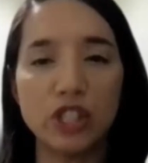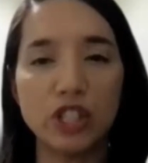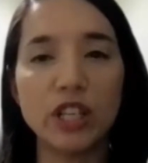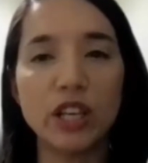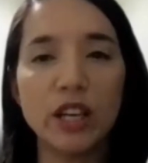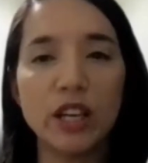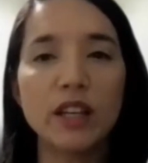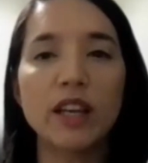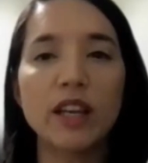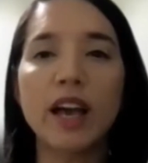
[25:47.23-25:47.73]

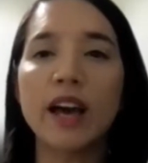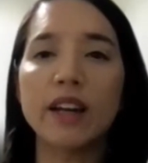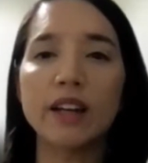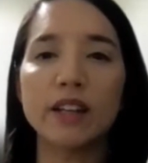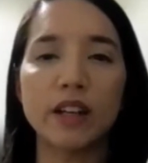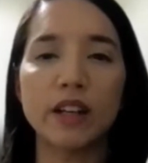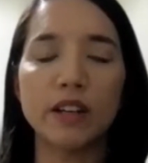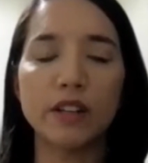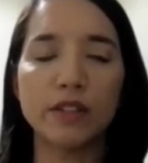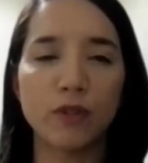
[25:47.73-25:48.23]
in
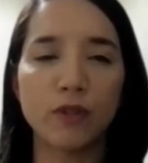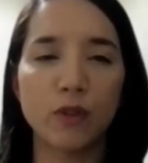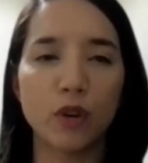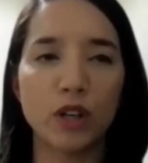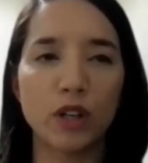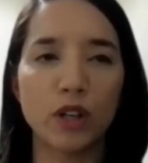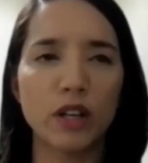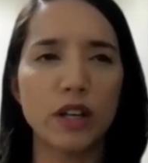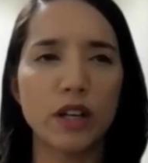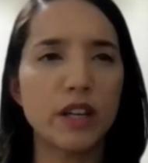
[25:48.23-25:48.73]
Canada
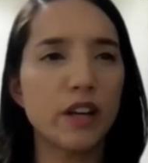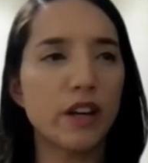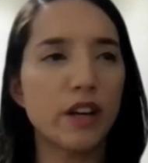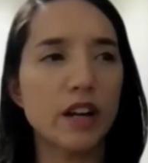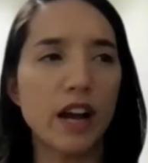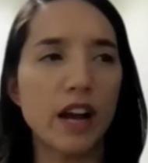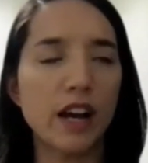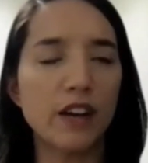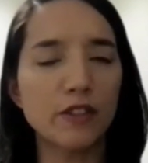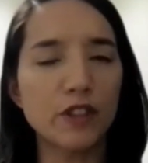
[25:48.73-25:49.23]
for a year and
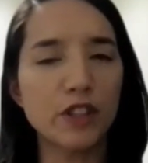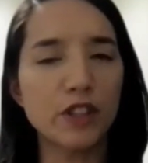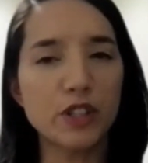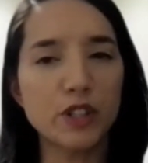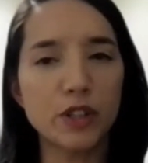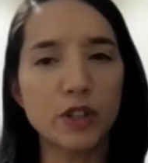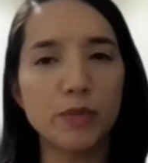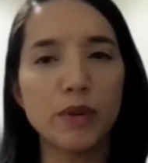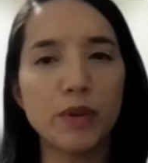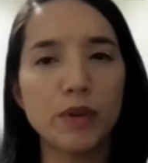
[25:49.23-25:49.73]
a half or
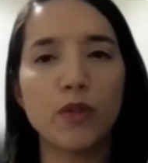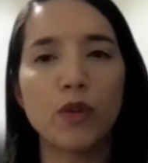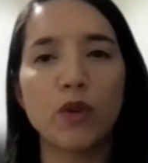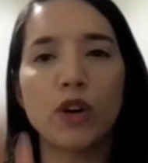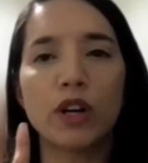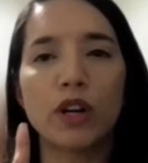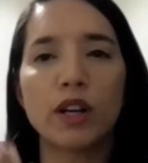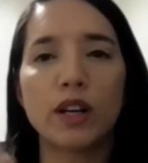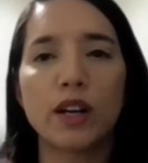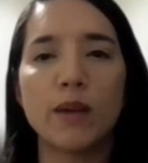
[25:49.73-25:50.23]
so
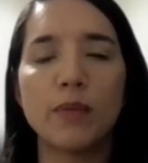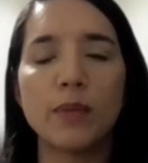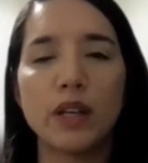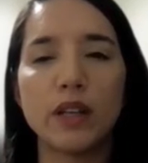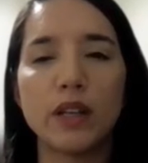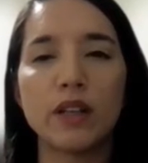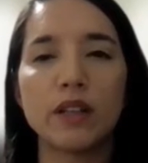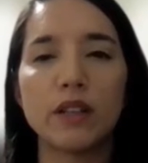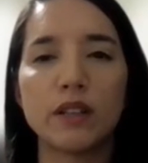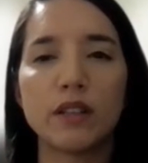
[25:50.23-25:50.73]
before
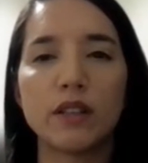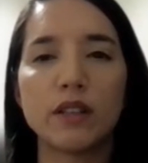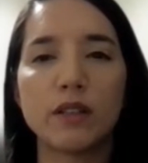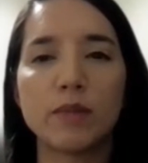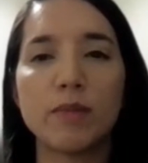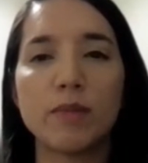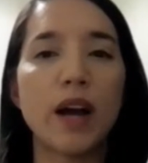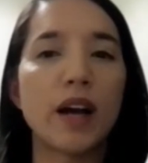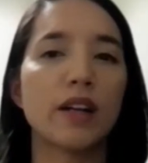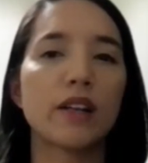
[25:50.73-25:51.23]
coming
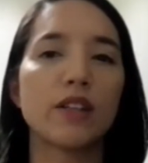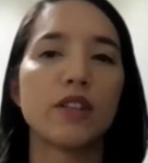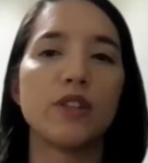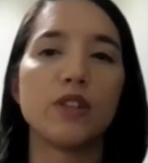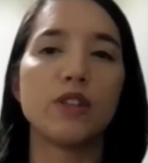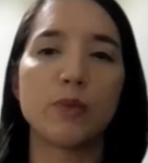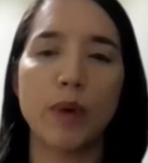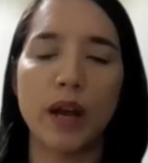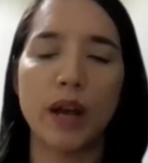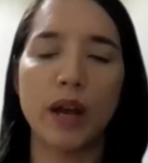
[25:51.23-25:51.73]
back to
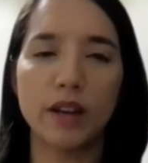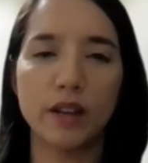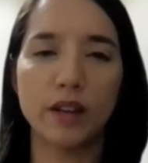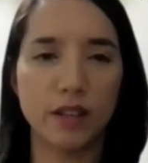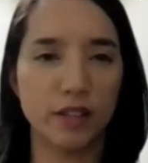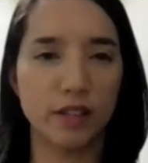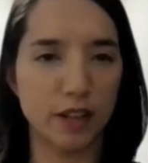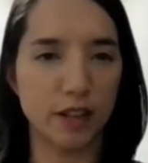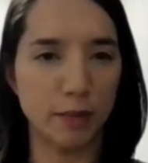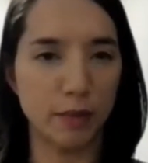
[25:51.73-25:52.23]
Japan
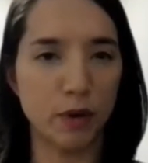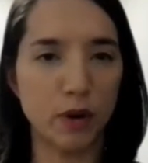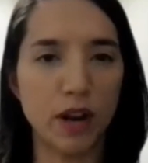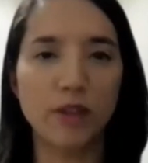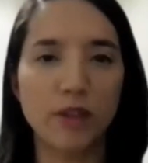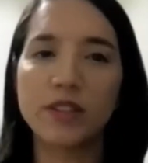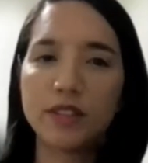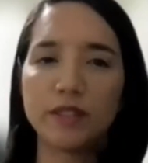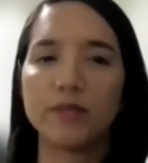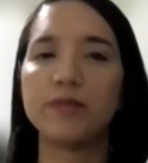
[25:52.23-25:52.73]
this time
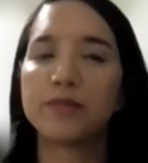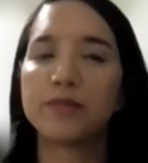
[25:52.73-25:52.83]
around.